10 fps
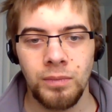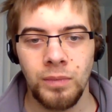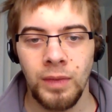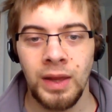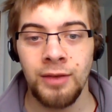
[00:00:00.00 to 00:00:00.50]

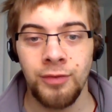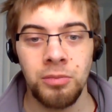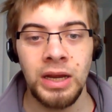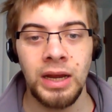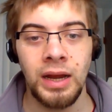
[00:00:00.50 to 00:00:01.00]
As for
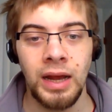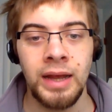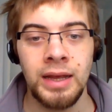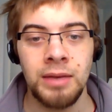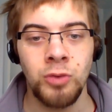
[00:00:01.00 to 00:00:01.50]
me, I
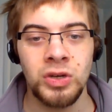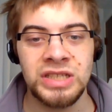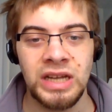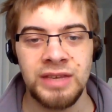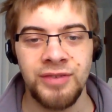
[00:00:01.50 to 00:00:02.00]
get more
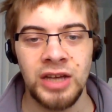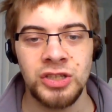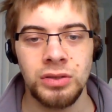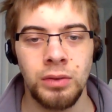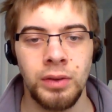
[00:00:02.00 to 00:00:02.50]

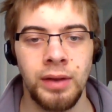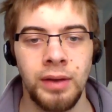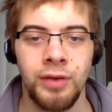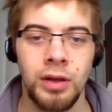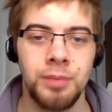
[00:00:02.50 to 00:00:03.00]
satisfaction knowing that
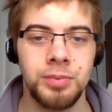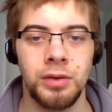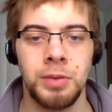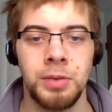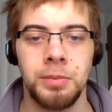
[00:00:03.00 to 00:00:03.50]
I've helped
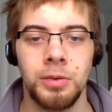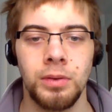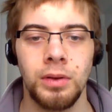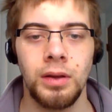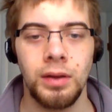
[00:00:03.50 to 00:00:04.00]
other people.
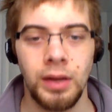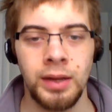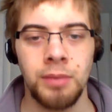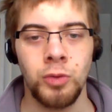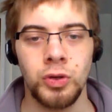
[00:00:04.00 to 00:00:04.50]
I
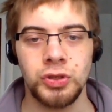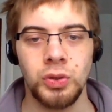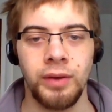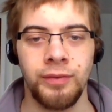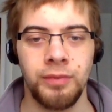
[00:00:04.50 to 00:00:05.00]
get more
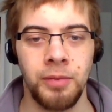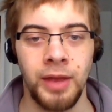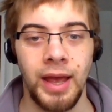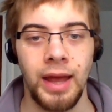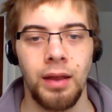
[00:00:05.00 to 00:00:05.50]
joy from
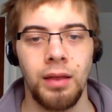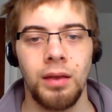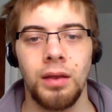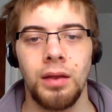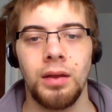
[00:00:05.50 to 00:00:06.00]
that.
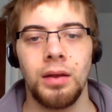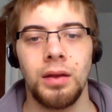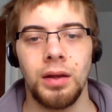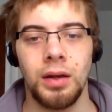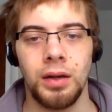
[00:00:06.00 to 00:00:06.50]

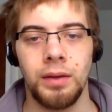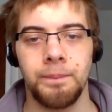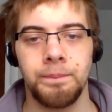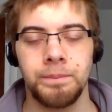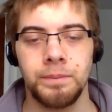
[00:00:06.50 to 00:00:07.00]

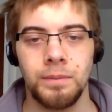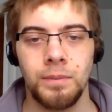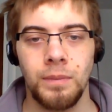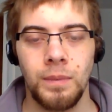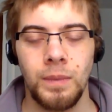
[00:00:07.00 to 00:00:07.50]

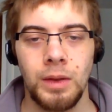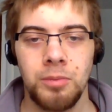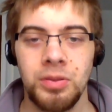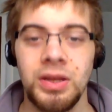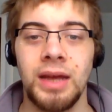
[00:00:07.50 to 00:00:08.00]

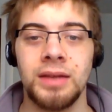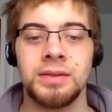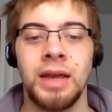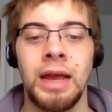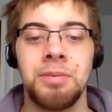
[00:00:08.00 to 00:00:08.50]
But yes,
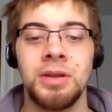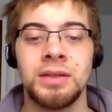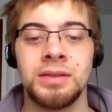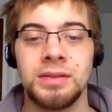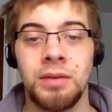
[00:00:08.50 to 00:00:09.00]
the
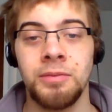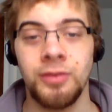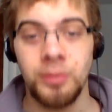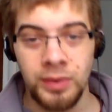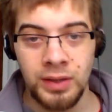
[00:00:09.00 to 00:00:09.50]
happiness comes
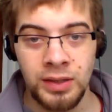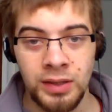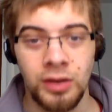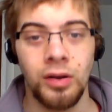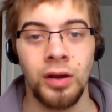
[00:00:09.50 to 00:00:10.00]
from within
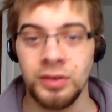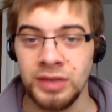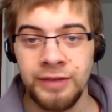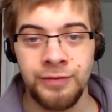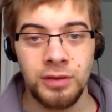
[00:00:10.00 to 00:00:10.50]
here. Our
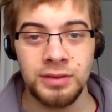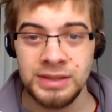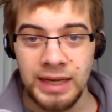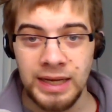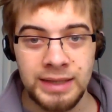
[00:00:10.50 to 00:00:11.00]
default
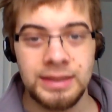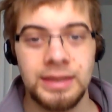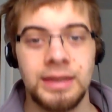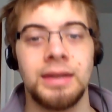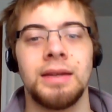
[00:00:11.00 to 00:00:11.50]
state
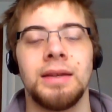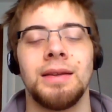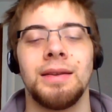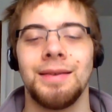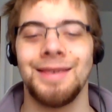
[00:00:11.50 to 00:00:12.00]

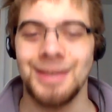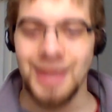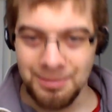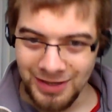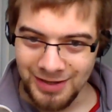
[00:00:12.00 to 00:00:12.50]
is
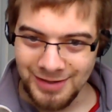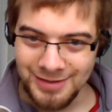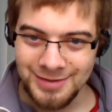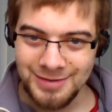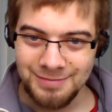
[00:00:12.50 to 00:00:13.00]

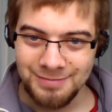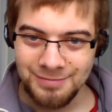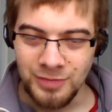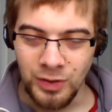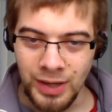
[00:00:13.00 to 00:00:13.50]
happiness.
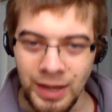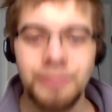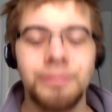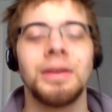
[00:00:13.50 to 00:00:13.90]
Okay?